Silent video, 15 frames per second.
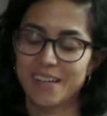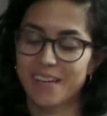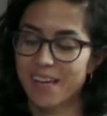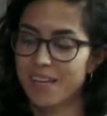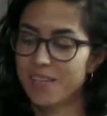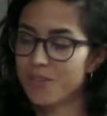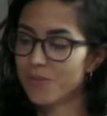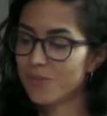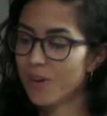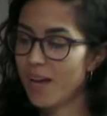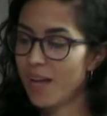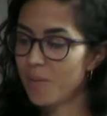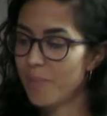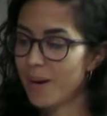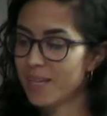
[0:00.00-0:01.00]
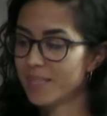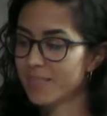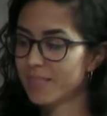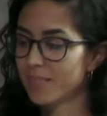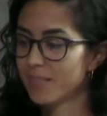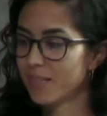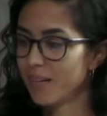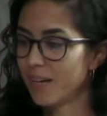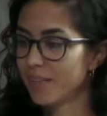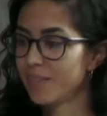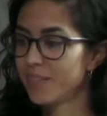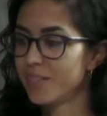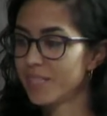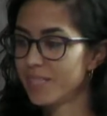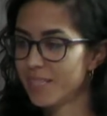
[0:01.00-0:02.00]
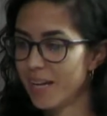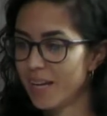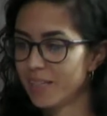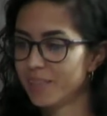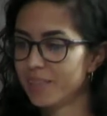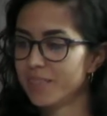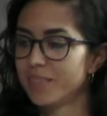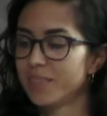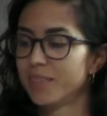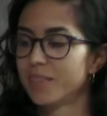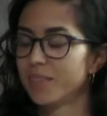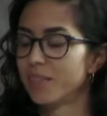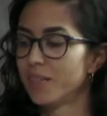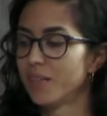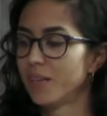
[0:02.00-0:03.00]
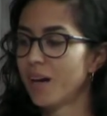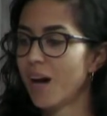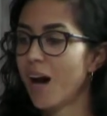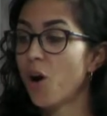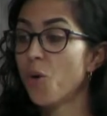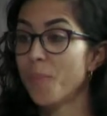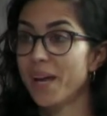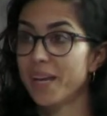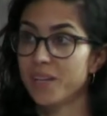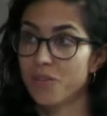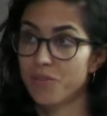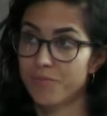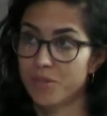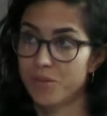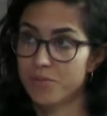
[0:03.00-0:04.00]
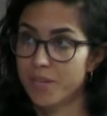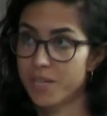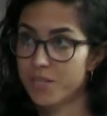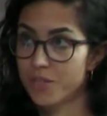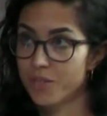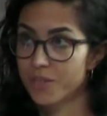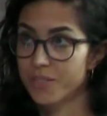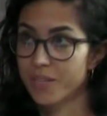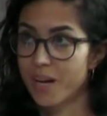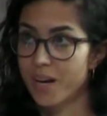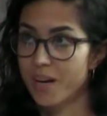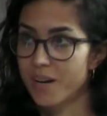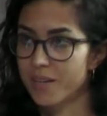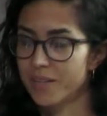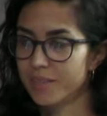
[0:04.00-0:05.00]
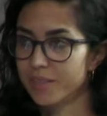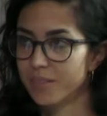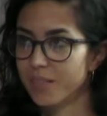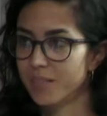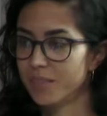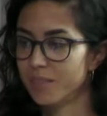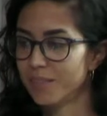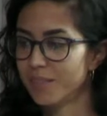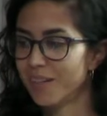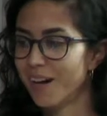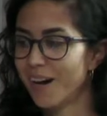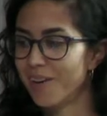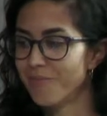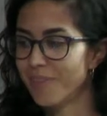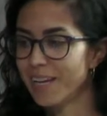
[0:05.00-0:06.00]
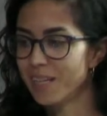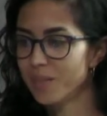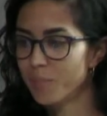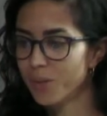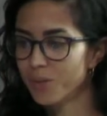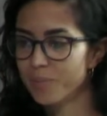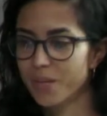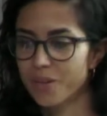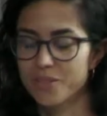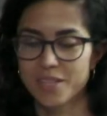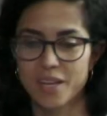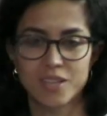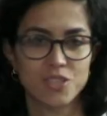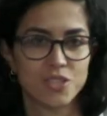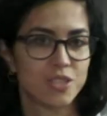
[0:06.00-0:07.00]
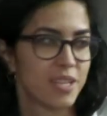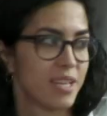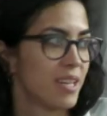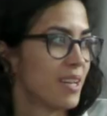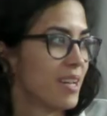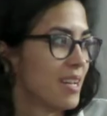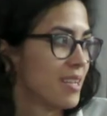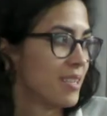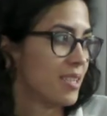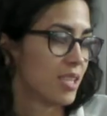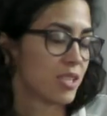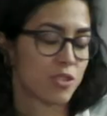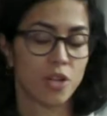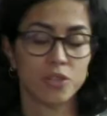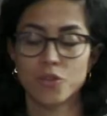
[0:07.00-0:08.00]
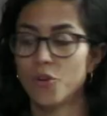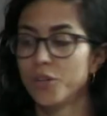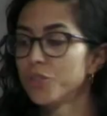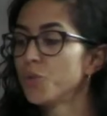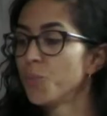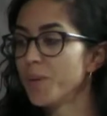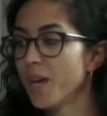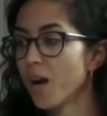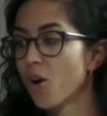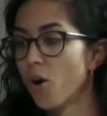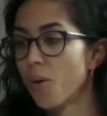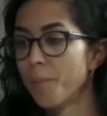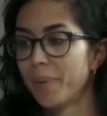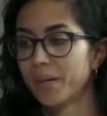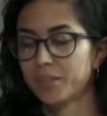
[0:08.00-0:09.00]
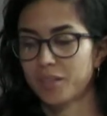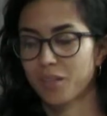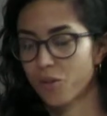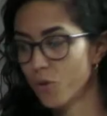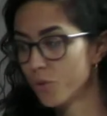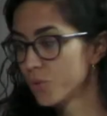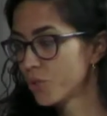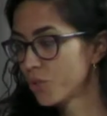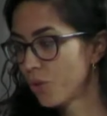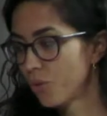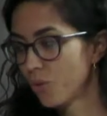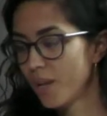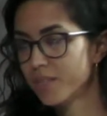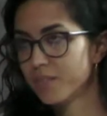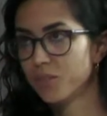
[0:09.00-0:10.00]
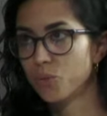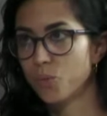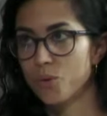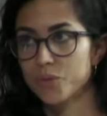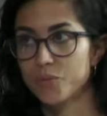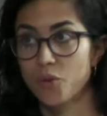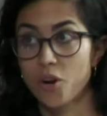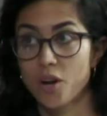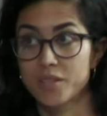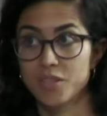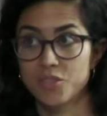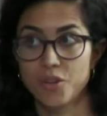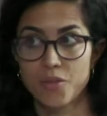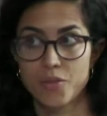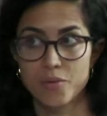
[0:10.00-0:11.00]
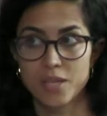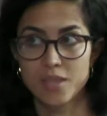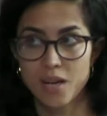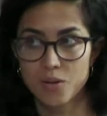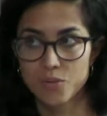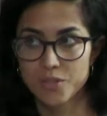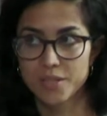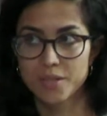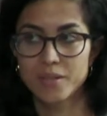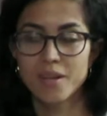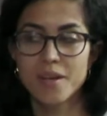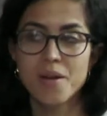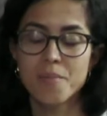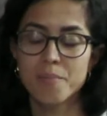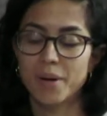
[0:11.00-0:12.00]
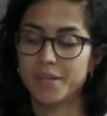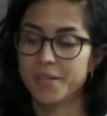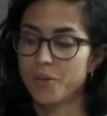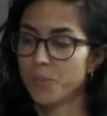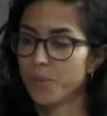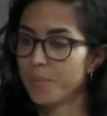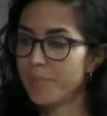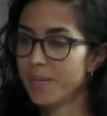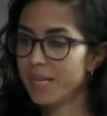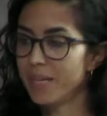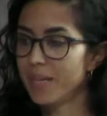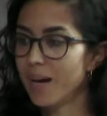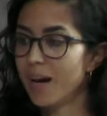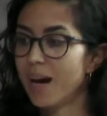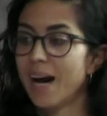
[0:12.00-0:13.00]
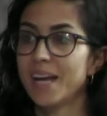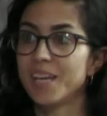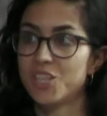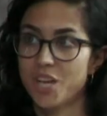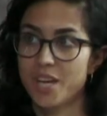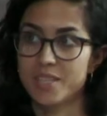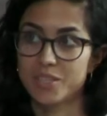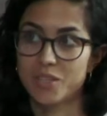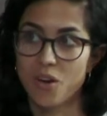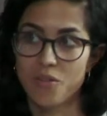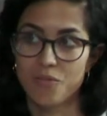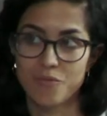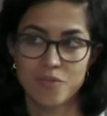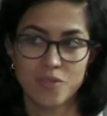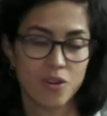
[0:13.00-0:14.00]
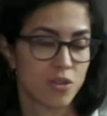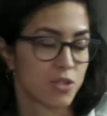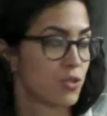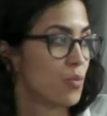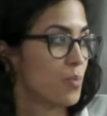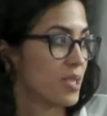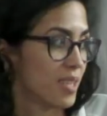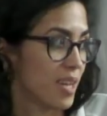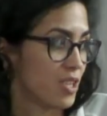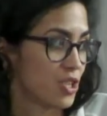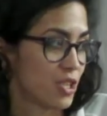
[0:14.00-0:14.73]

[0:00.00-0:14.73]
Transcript: Can you help us understand how many configurations are available? Because actually, this is not going to be a compact console as it was for Oxygen 3000, but there will be a high chance of customization.